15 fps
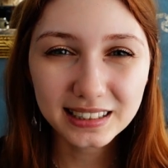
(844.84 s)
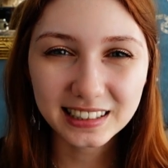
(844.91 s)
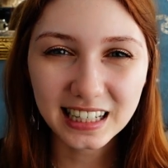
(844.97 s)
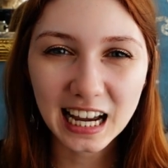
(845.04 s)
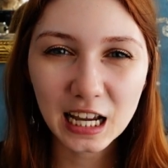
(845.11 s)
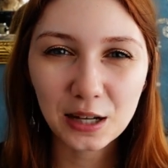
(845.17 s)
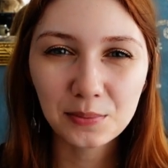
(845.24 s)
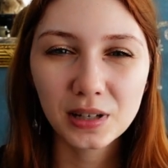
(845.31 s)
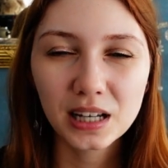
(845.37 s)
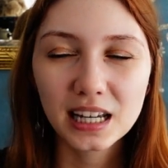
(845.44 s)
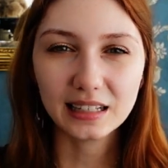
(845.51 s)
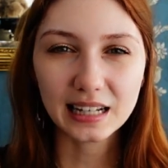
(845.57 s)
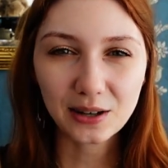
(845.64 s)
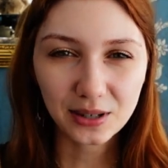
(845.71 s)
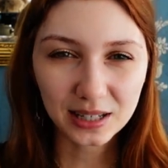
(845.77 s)
time.
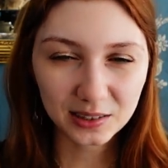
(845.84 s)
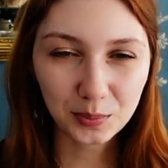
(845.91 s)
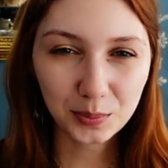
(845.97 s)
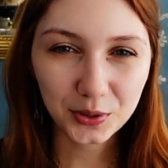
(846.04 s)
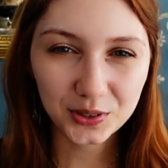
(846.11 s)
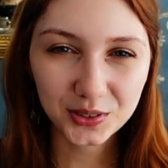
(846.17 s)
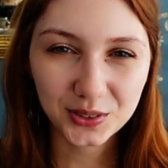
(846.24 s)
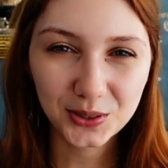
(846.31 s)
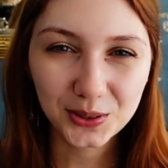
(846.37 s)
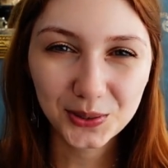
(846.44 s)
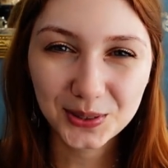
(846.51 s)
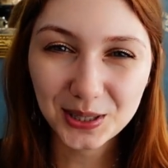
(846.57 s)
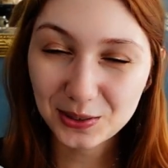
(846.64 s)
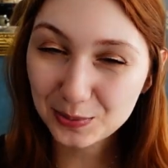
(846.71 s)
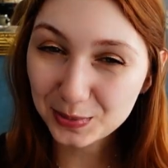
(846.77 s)
Now, as a person who
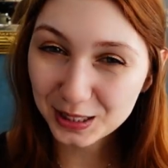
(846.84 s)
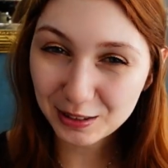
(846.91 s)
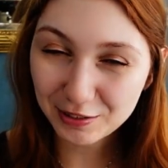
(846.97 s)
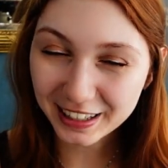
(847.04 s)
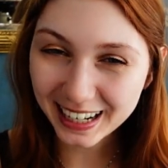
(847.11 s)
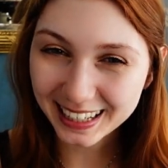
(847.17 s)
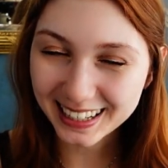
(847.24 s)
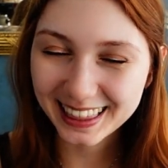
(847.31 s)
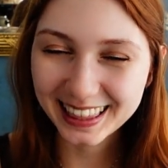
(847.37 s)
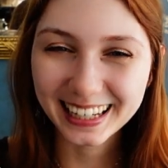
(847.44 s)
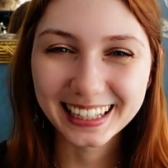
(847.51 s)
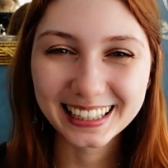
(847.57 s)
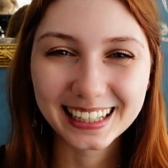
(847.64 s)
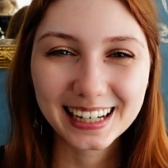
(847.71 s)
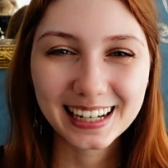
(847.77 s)
doesn't believe in
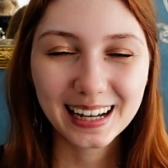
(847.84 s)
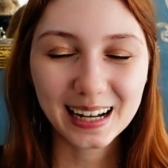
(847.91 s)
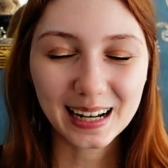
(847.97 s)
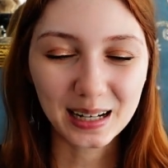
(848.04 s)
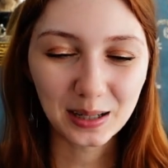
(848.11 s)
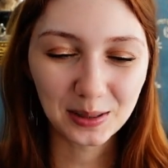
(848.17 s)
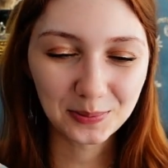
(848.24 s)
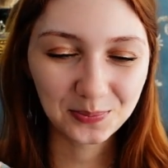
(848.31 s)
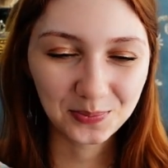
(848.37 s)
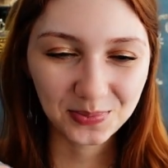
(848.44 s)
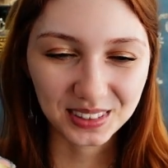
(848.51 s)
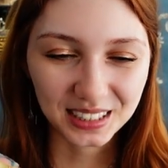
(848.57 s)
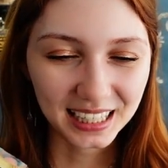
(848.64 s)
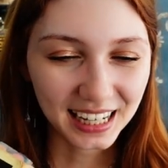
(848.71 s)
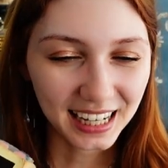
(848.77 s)
anything,
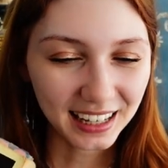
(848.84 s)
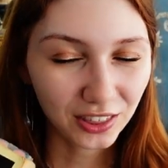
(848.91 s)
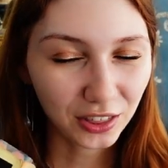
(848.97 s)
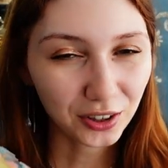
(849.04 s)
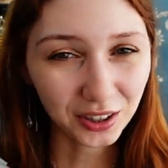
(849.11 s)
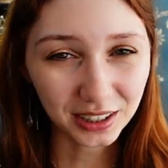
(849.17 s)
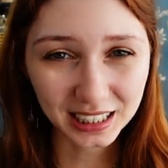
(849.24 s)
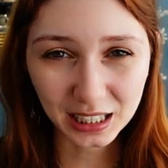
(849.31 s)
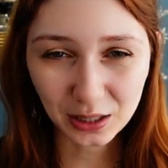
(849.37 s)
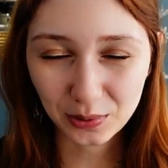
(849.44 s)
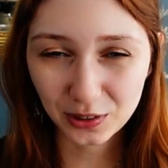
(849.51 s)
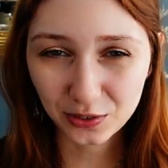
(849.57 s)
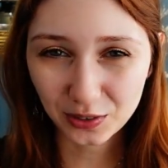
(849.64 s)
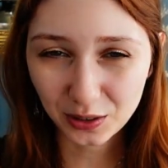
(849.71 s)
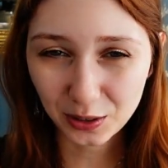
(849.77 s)
I thought it
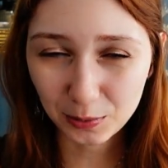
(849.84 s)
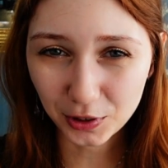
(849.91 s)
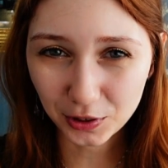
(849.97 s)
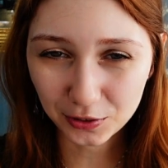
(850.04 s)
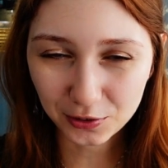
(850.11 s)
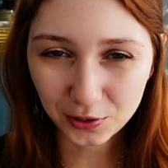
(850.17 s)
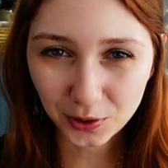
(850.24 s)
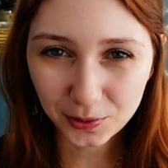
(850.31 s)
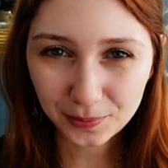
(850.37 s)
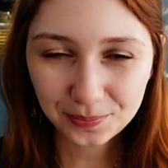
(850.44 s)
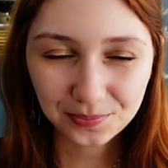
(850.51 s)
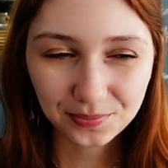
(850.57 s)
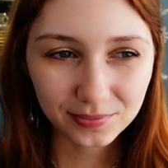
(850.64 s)
was very beautiful.